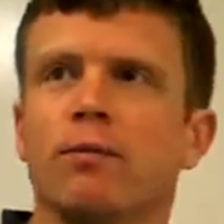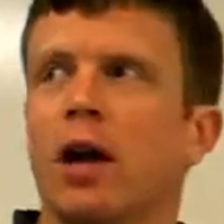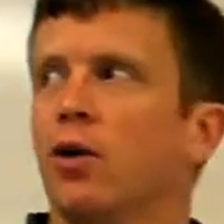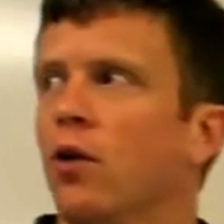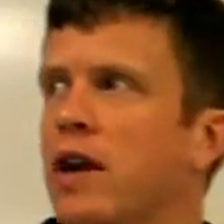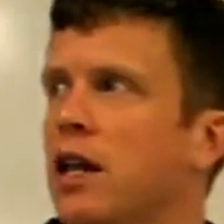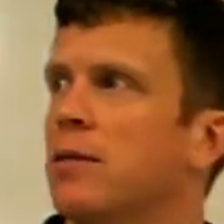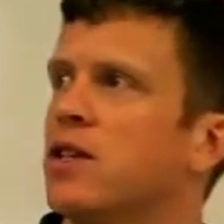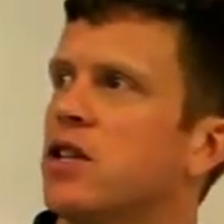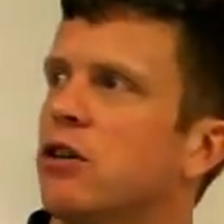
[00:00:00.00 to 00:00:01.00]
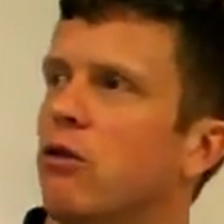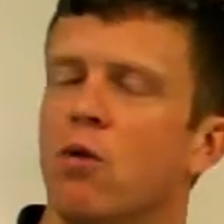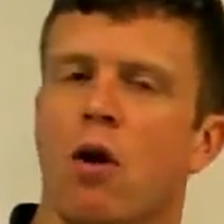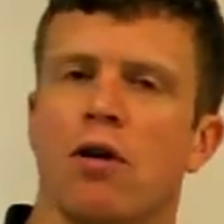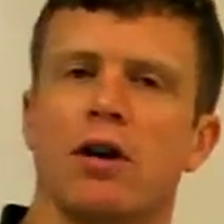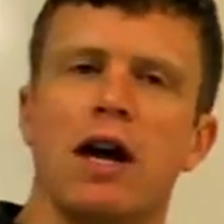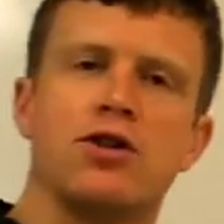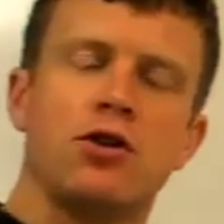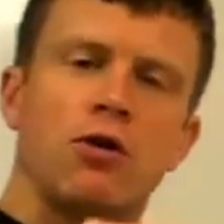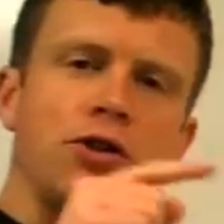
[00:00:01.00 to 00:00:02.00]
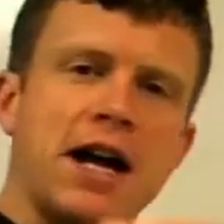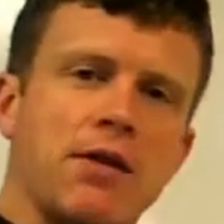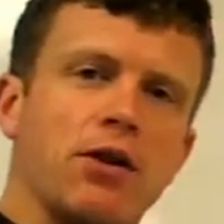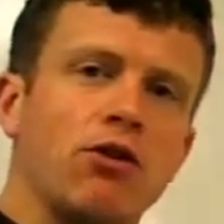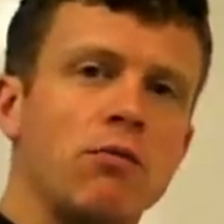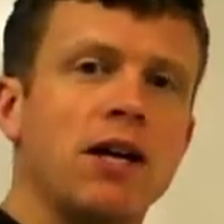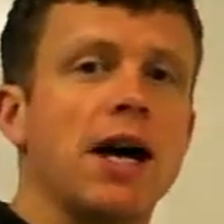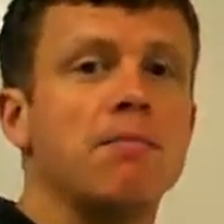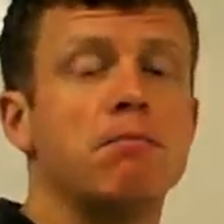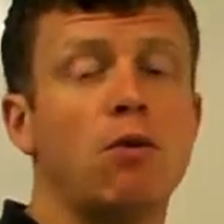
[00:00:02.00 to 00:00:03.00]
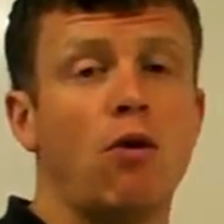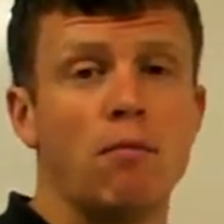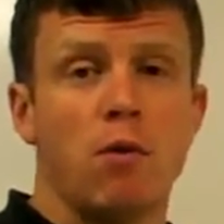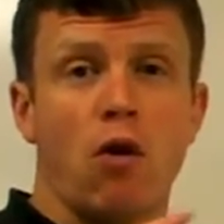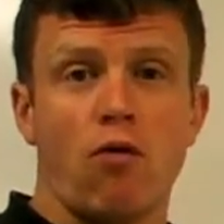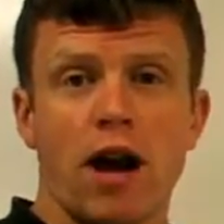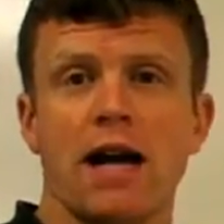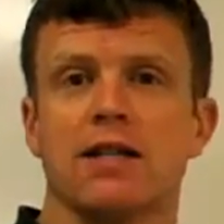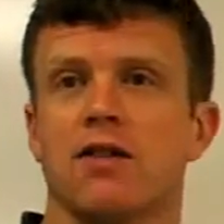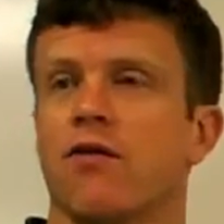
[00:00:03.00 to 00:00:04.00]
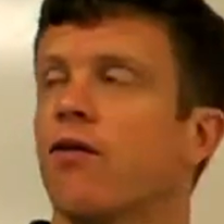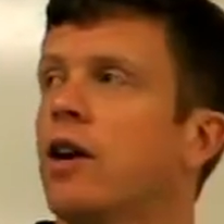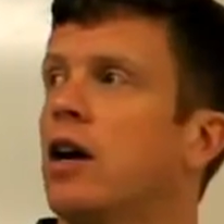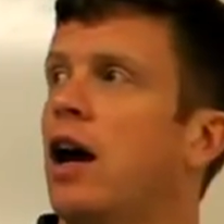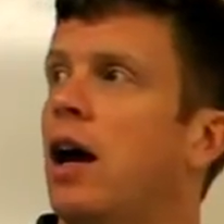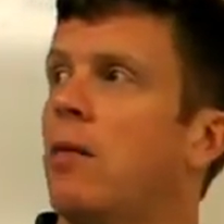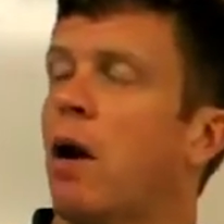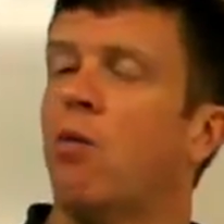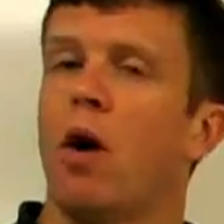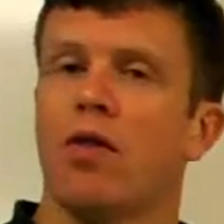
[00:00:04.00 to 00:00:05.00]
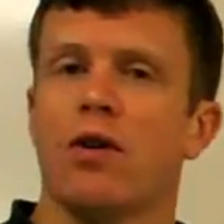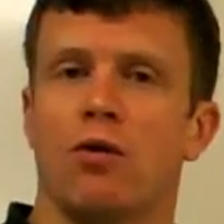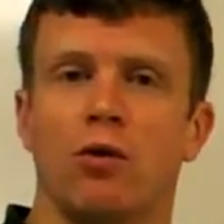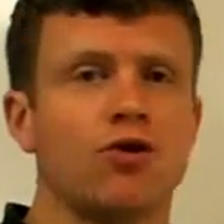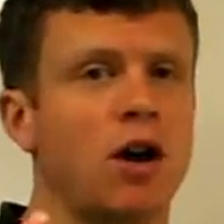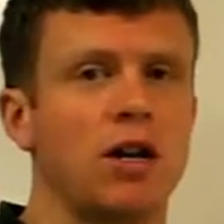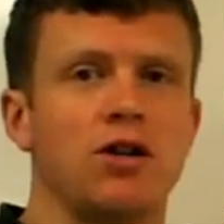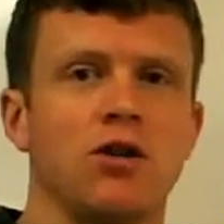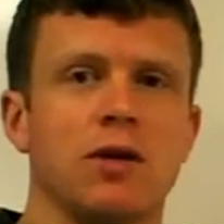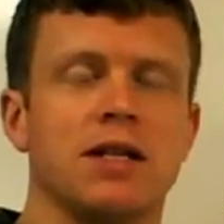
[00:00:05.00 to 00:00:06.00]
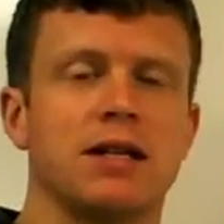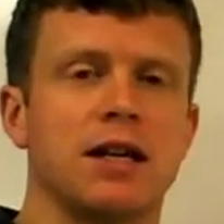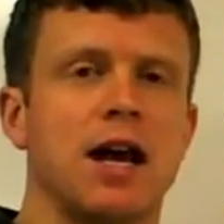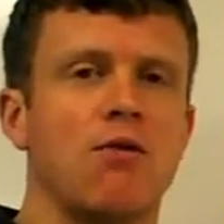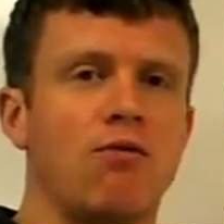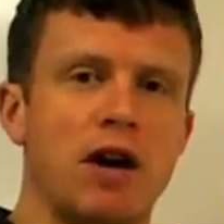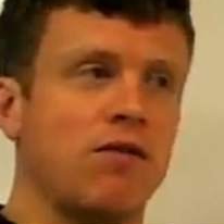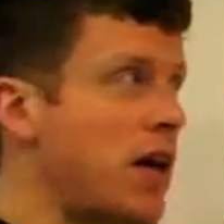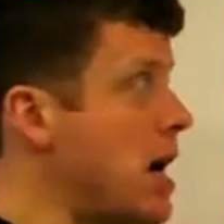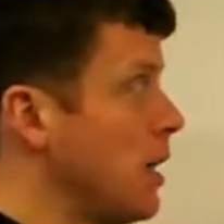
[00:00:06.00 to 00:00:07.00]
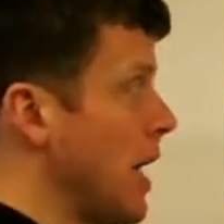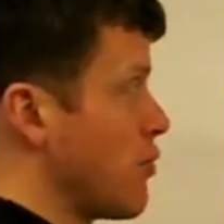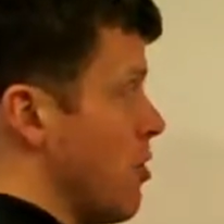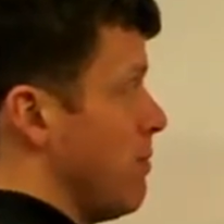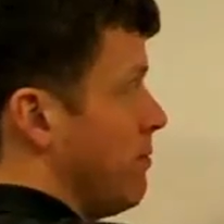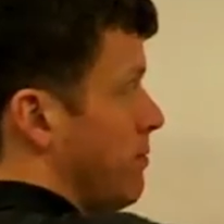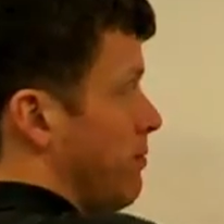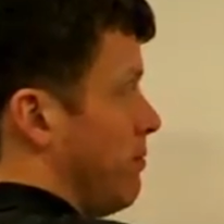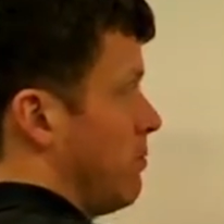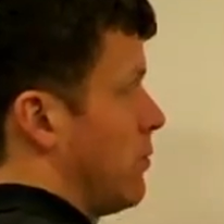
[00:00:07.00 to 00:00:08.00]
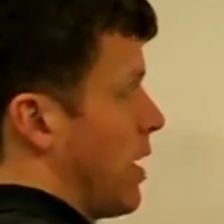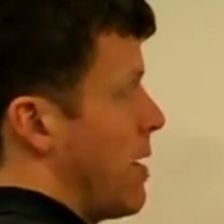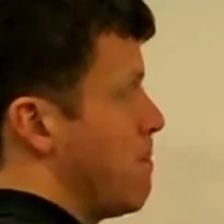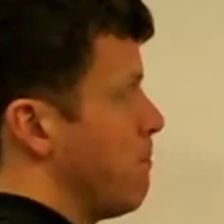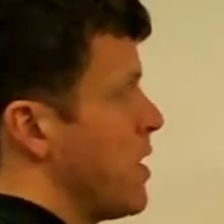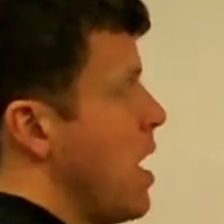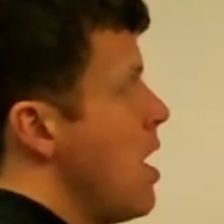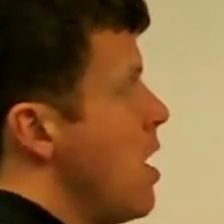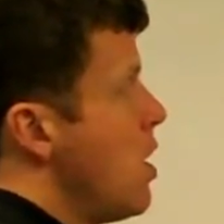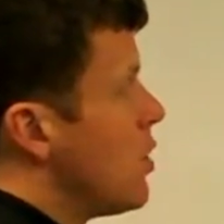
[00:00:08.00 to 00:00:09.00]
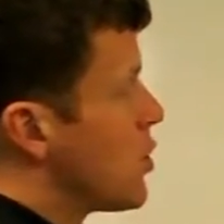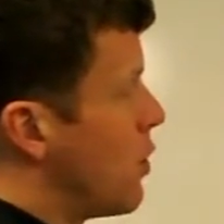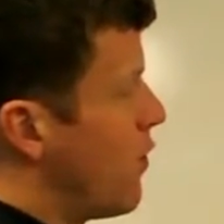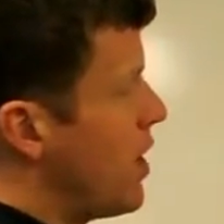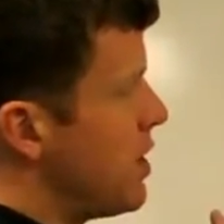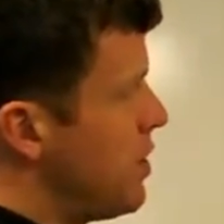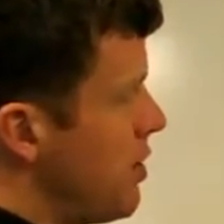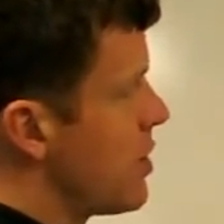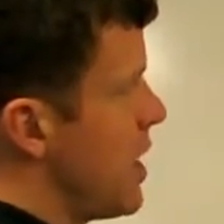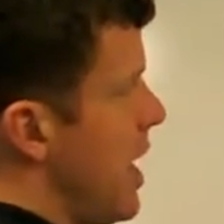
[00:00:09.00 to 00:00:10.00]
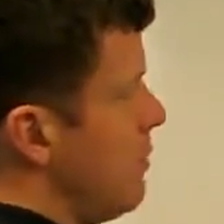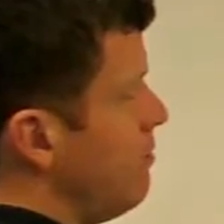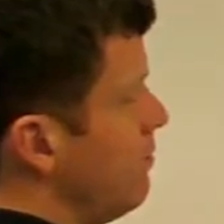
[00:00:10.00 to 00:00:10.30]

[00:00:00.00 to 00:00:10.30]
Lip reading: and all the elements in group 1, as you go down the group, they get more and more reactive. And what they're all trying to do is get rid of that electron. Okay? So if it does that,